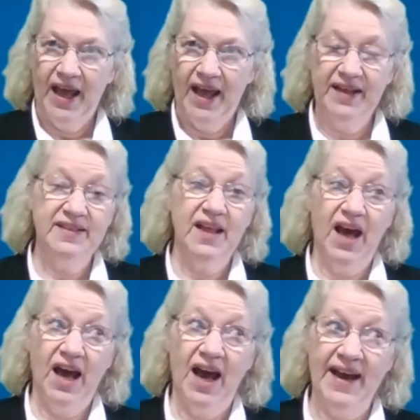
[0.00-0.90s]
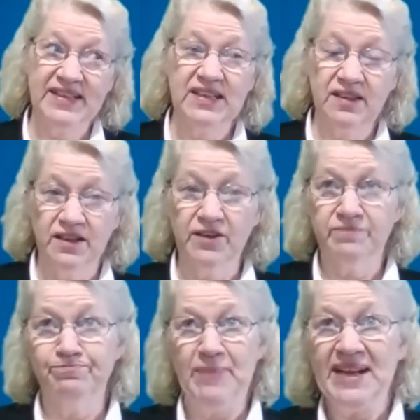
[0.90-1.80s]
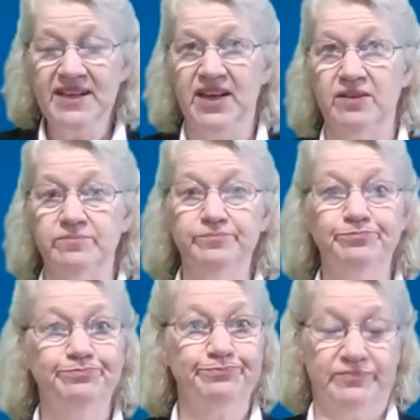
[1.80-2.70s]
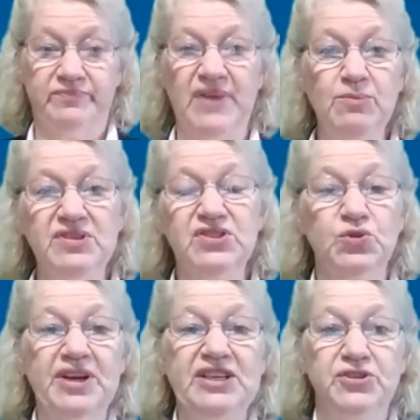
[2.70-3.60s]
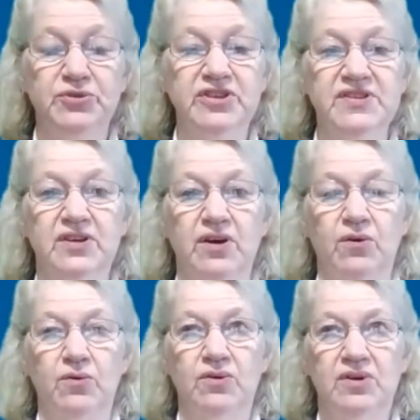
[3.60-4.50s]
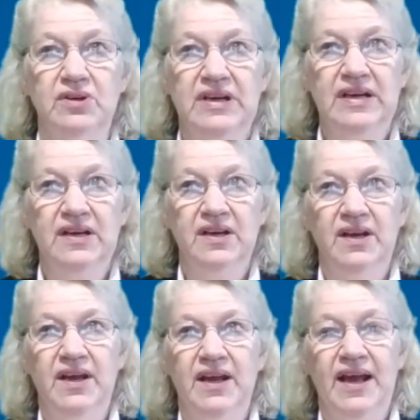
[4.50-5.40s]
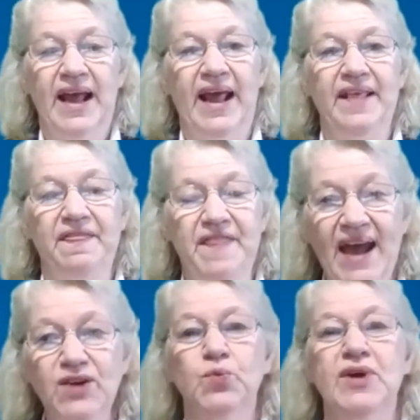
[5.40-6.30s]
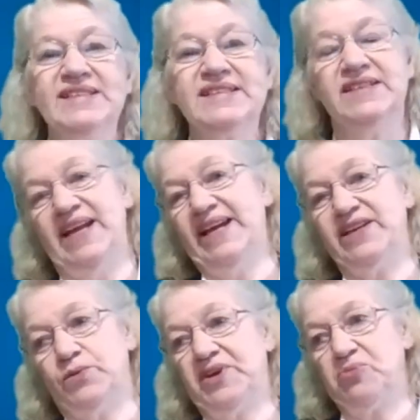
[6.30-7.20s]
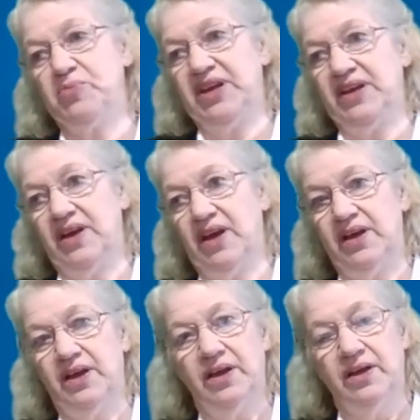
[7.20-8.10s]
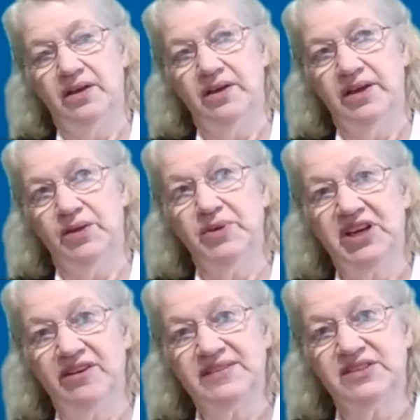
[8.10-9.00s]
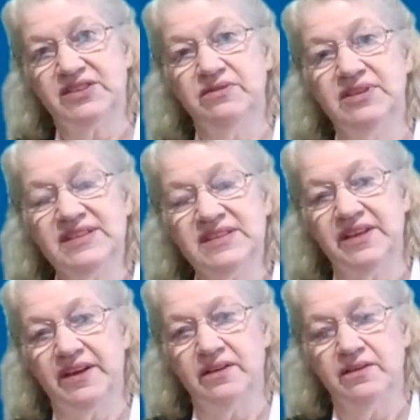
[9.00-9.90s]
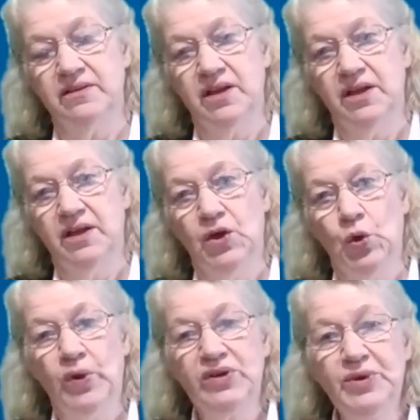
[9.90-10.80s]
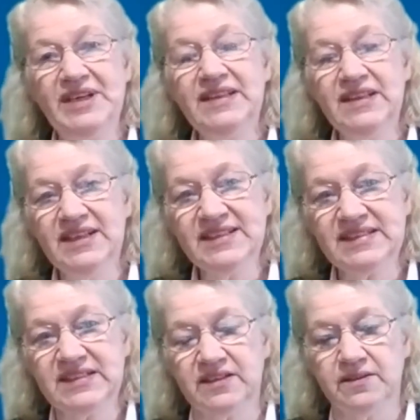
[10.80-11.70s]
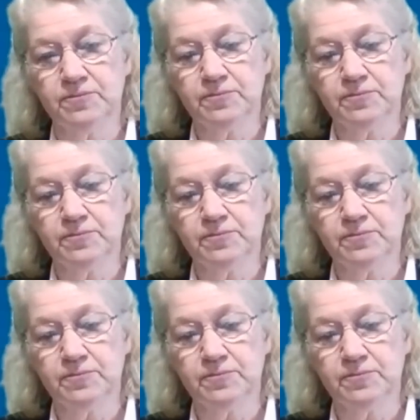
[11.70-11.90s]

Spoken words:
And I met him almost 22 years ago. That resonated with me in regards to listening. When we listen,